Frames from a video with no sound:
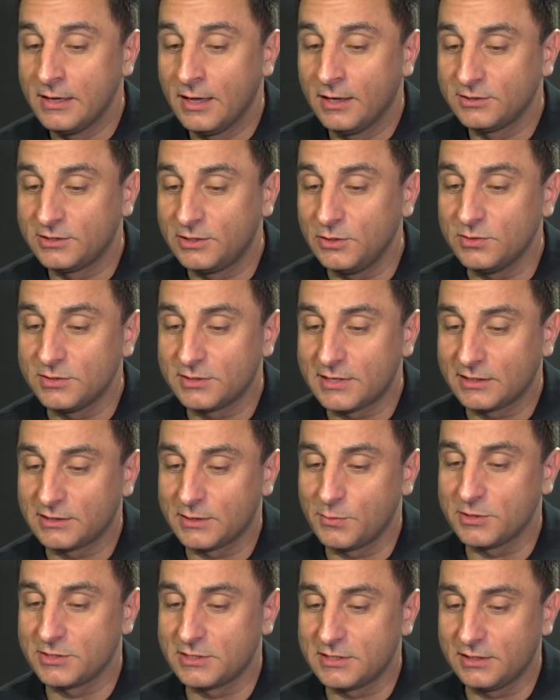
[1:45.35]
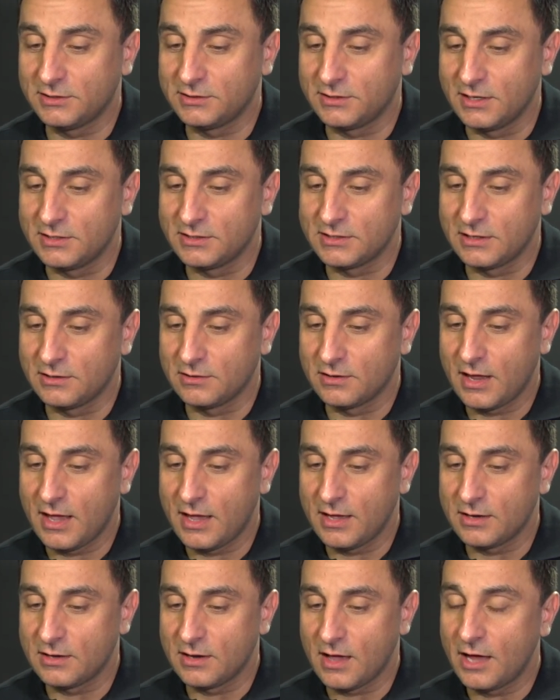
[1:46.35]
students get some assistance in,
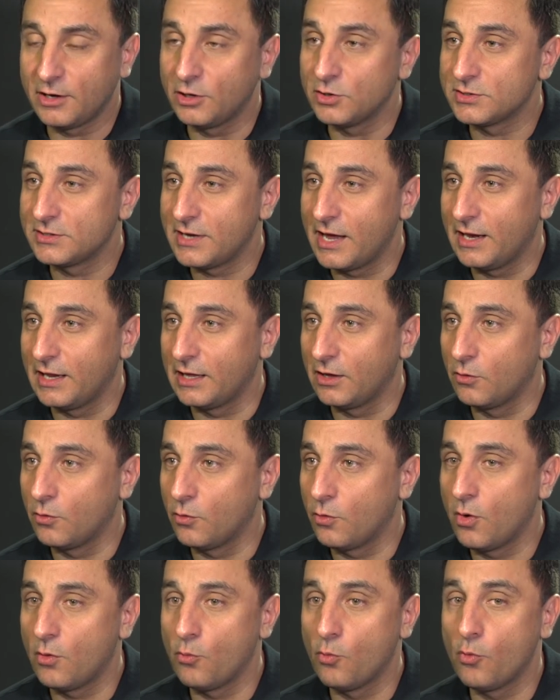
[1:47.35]
in understanding